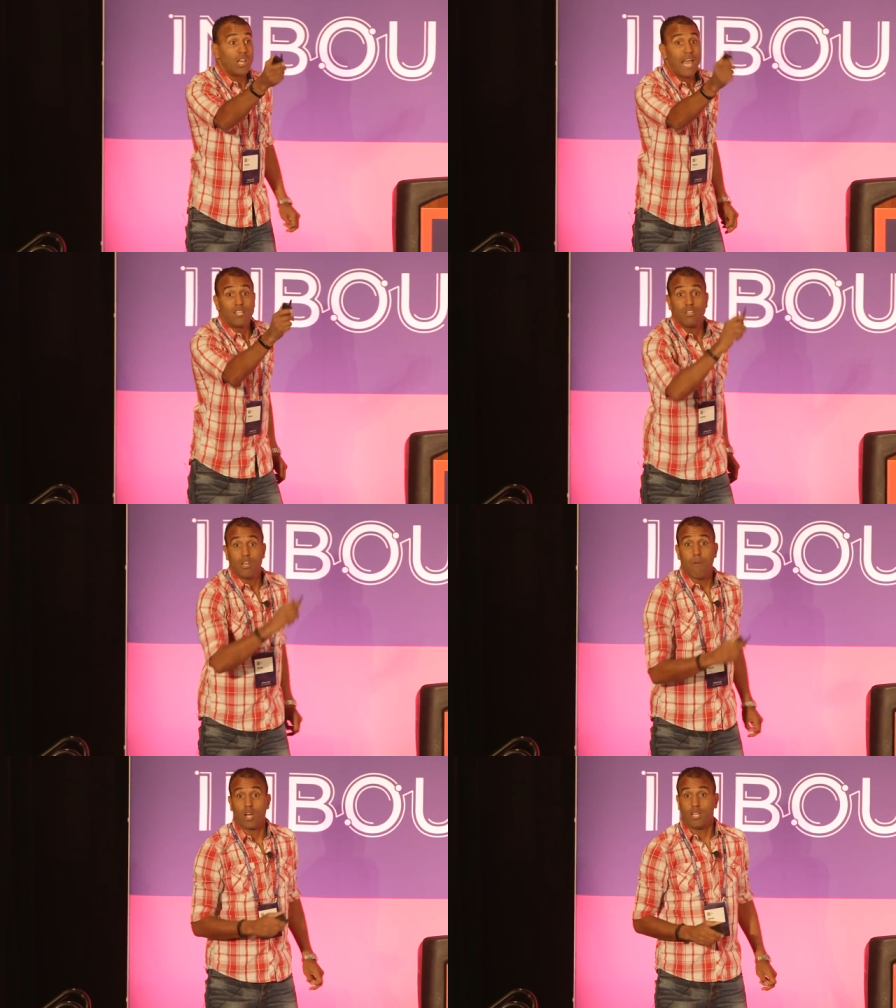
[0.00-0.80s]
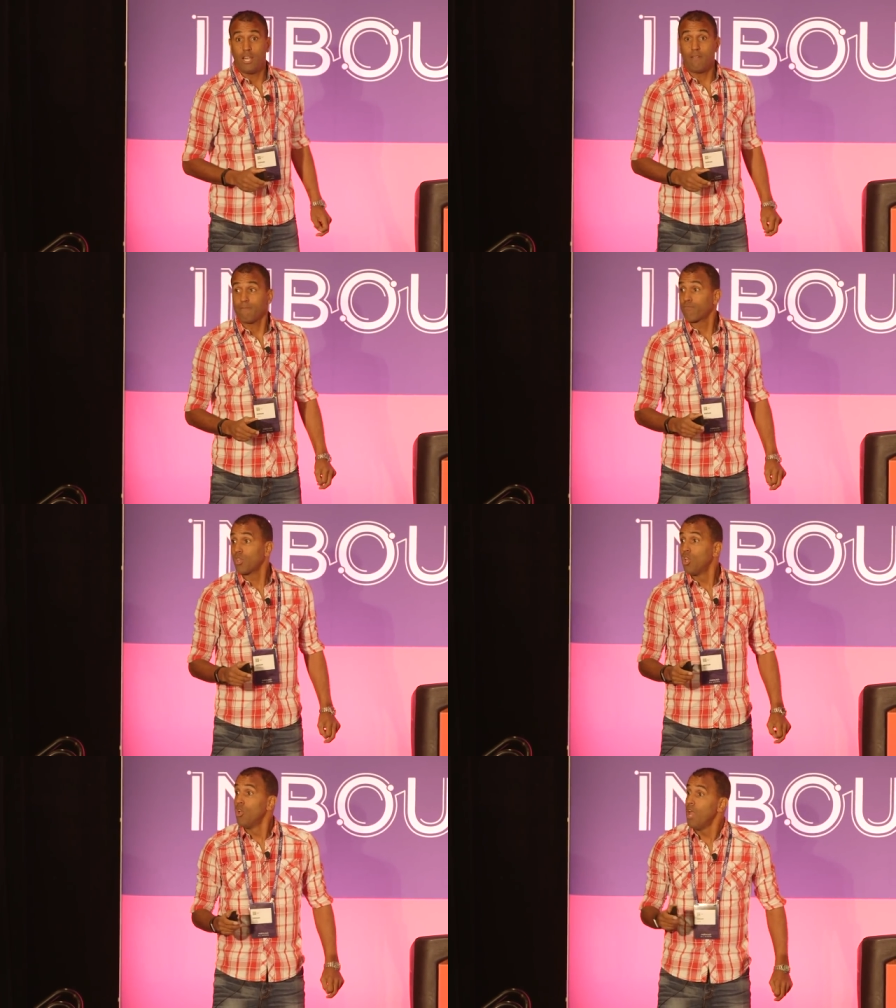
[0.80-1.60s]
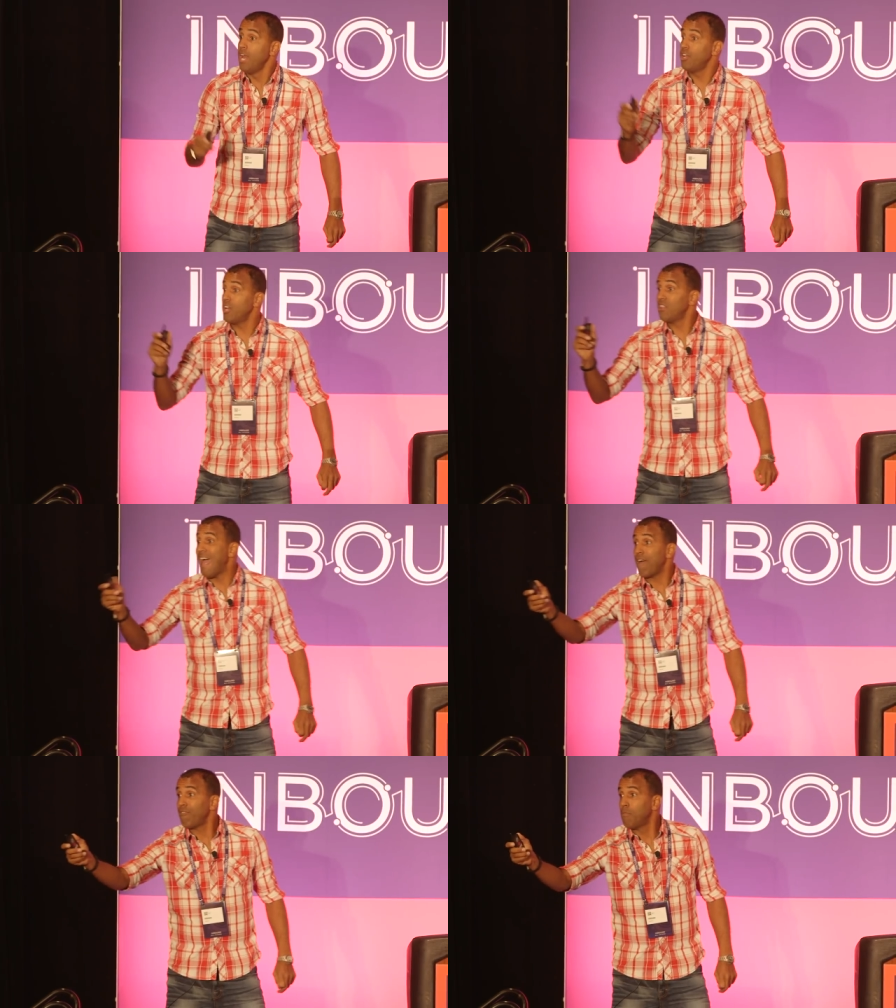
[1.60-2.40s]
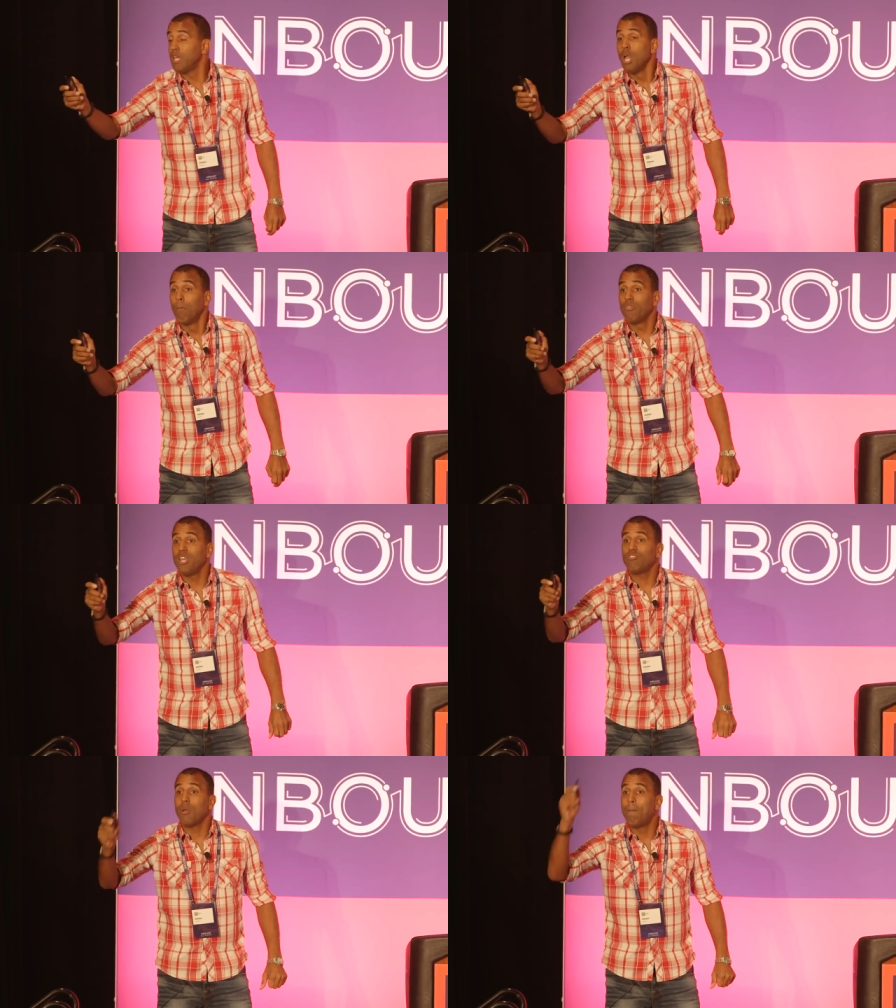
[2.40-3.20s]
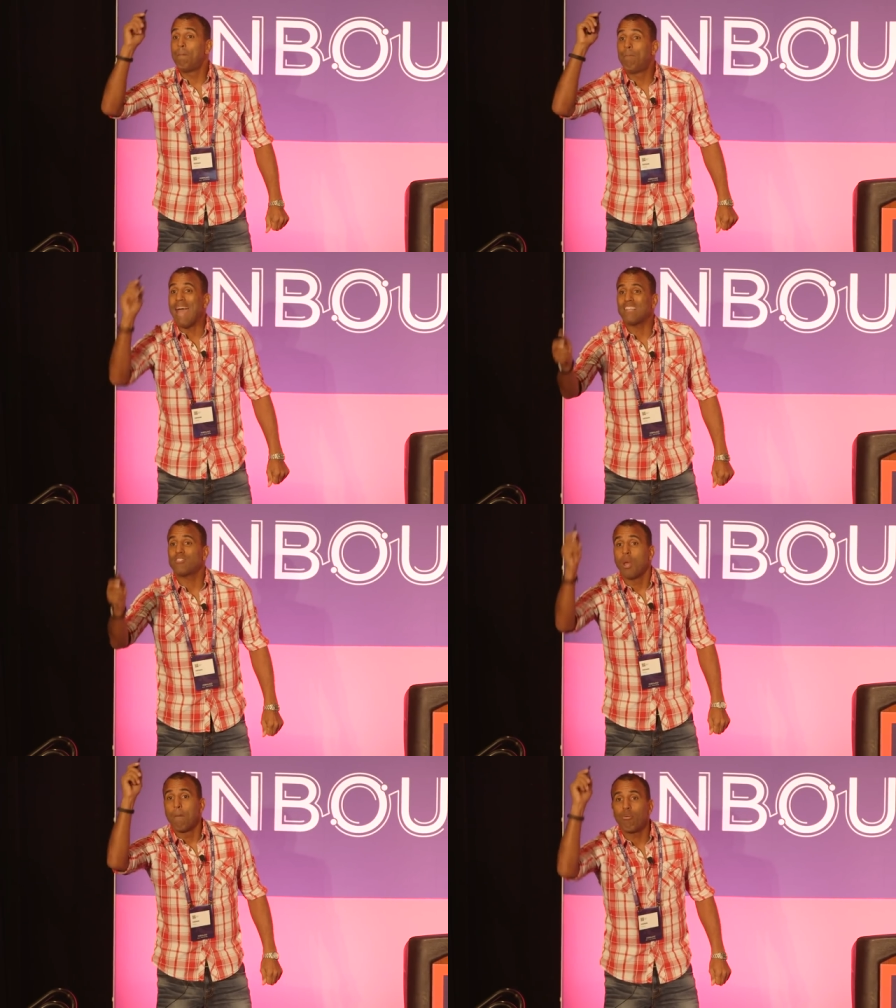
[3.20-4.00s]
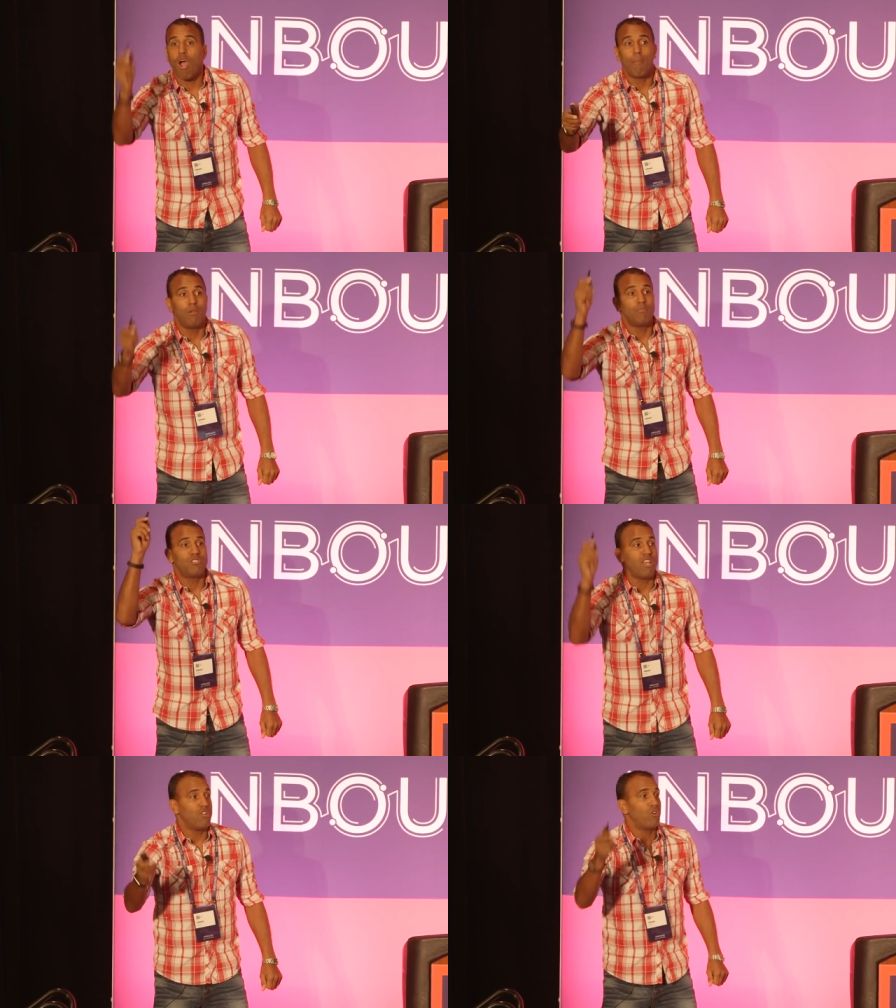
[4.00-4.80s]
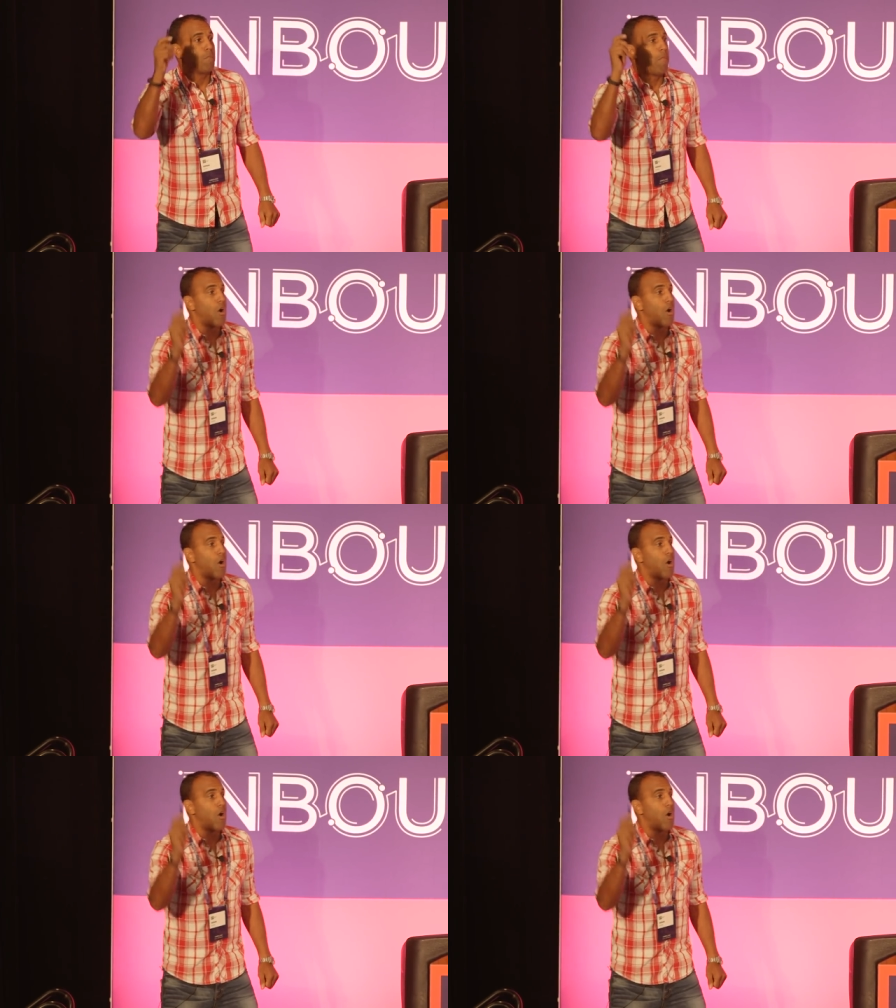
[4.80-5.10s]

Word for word: want a lesson in marketing? And you're going to laugh at me, but these are the best problem-centric